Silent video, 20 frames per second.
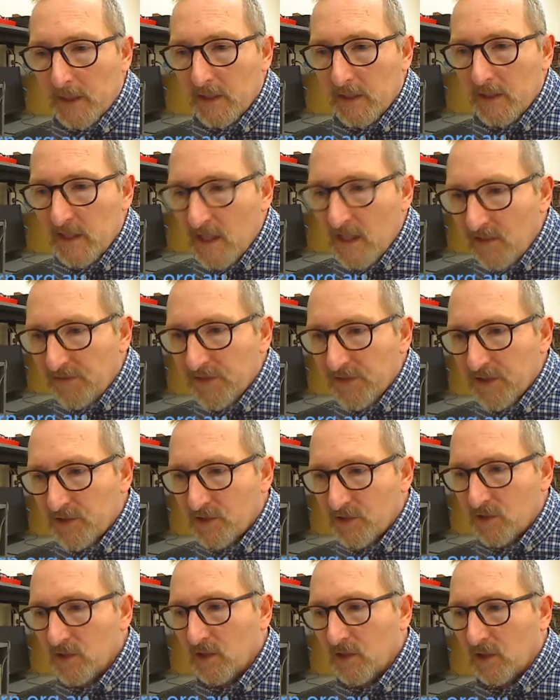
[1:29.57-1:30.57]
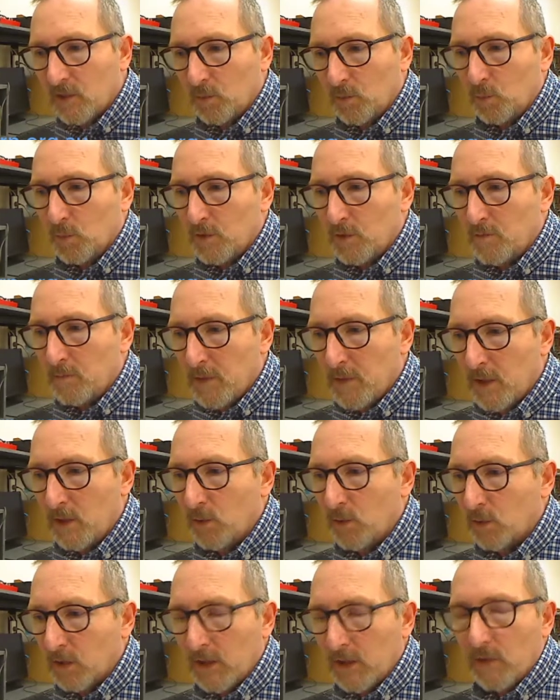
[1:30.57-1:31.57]
If the circuit was
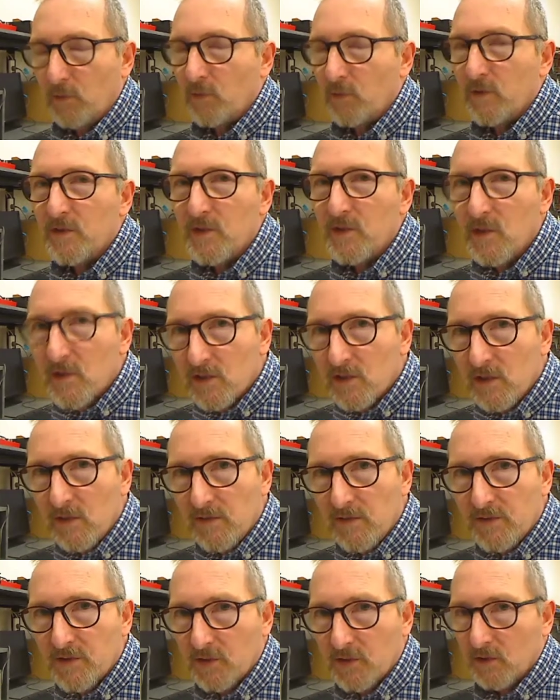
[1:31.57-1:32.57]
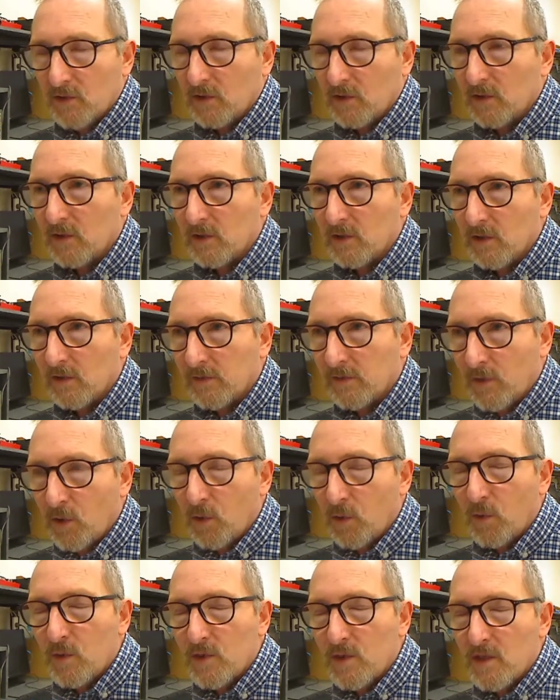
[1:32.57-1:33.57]
purely a resistive circuit, of
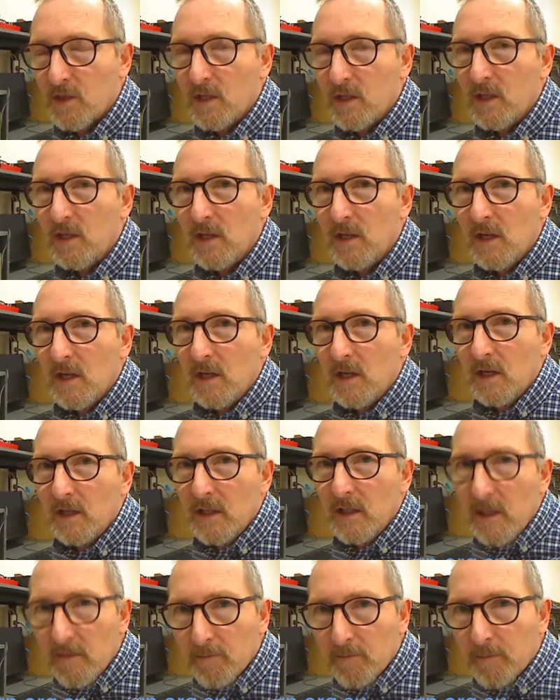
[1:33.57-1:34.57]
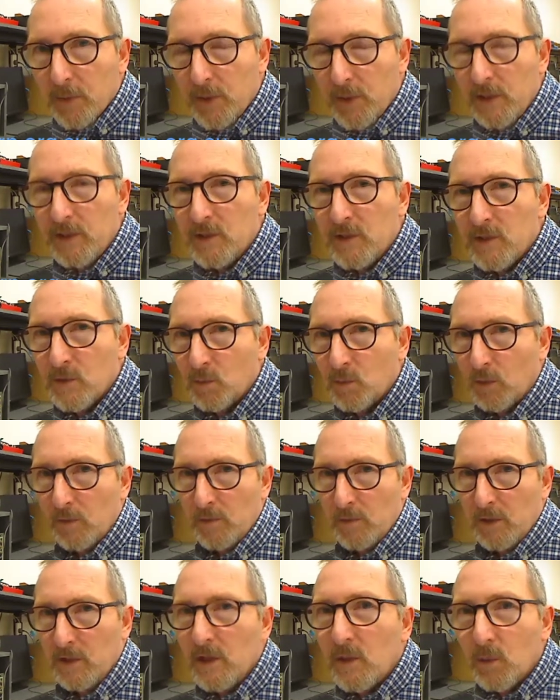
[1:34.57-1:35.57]
course the impedance would
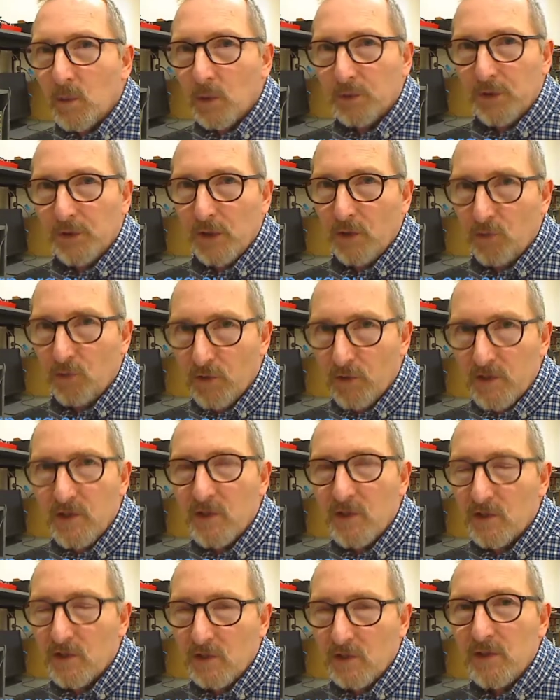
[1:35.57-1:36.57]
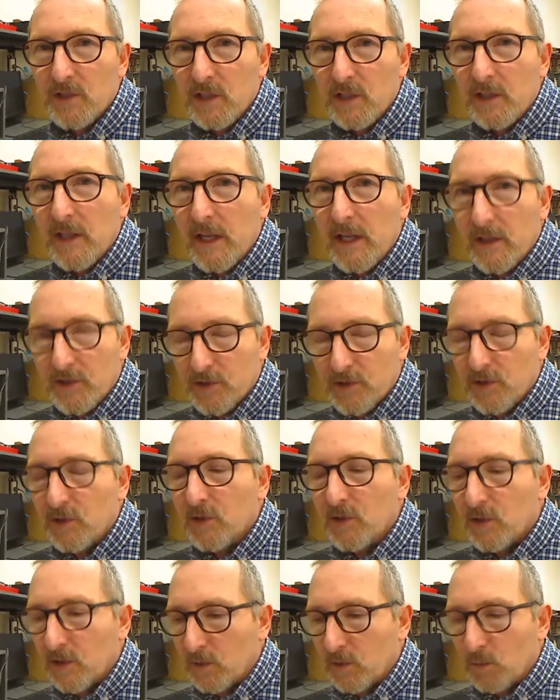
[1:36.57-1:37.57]
be equal to the resistance in that
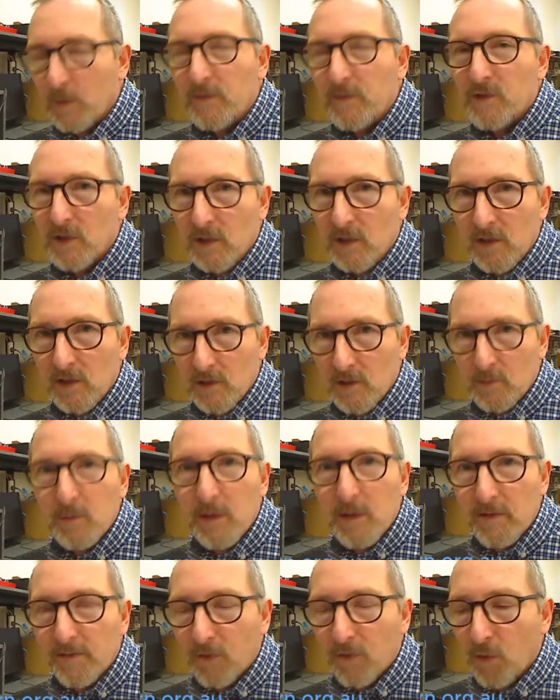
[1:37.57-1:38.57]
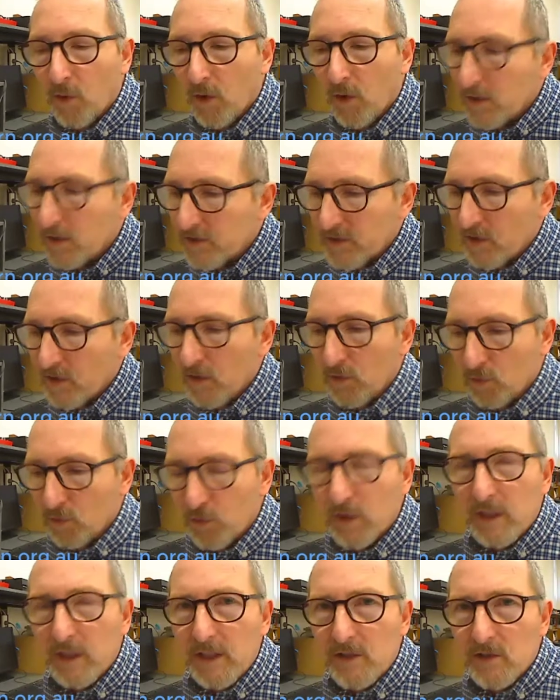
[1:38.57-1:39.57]
circuit. We've seen this before, so
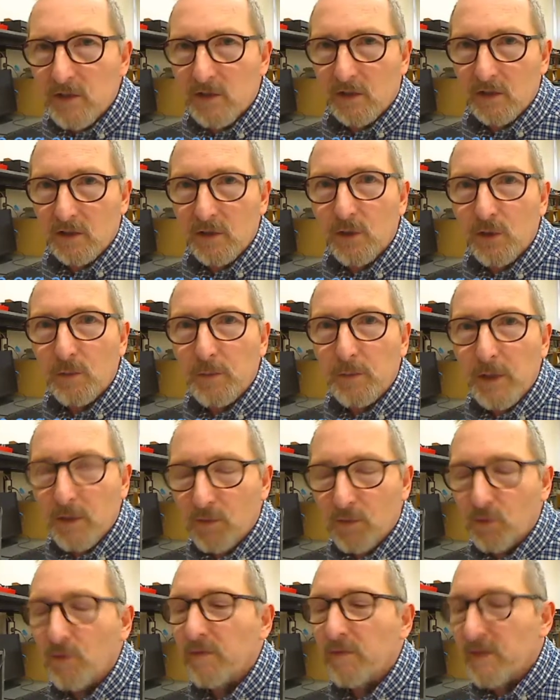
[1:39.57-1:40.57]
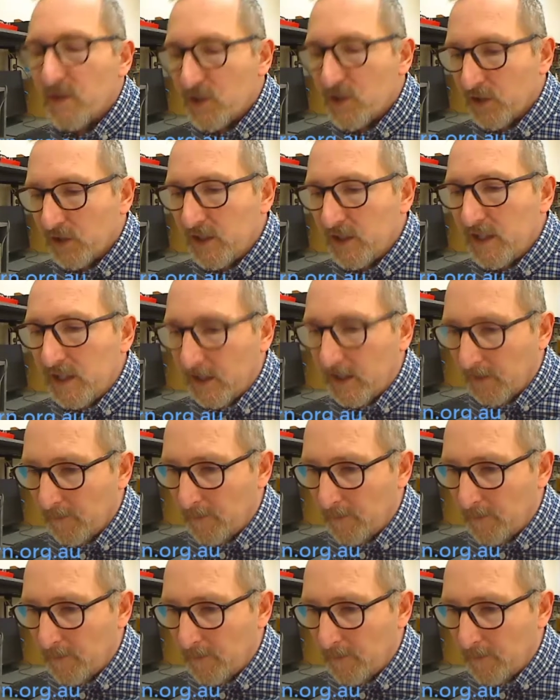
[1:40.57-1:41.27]
really just a little bit of revision here.